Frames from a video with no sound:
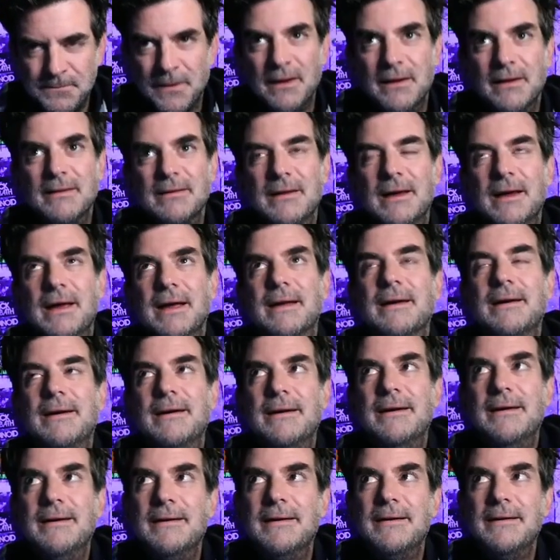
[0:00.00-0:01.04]
like,
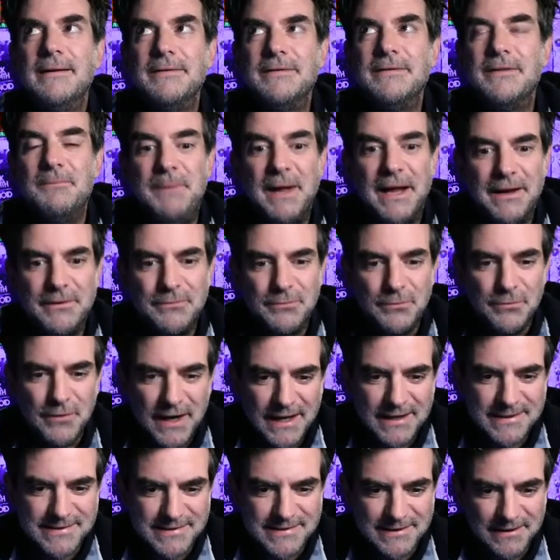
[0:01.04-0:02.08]
the band
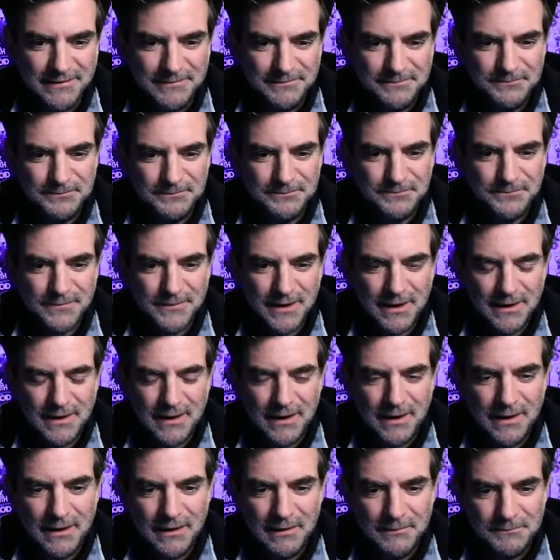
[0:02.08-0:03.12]
Rancid,
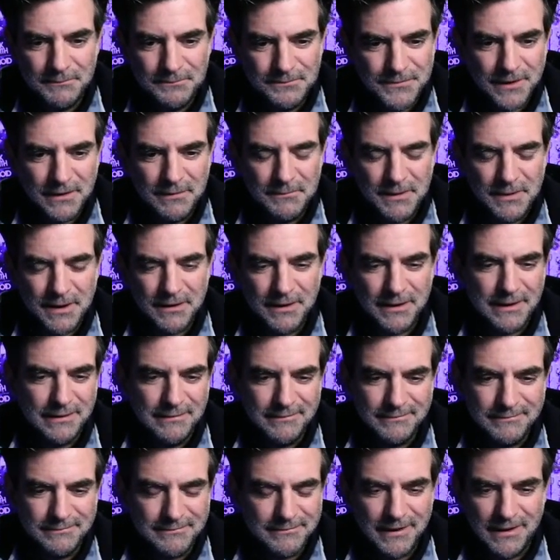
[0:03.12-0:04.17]
the
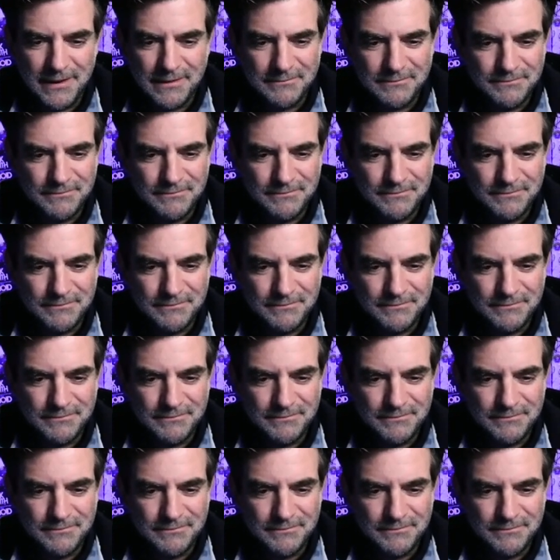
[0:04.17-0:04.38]
American, like,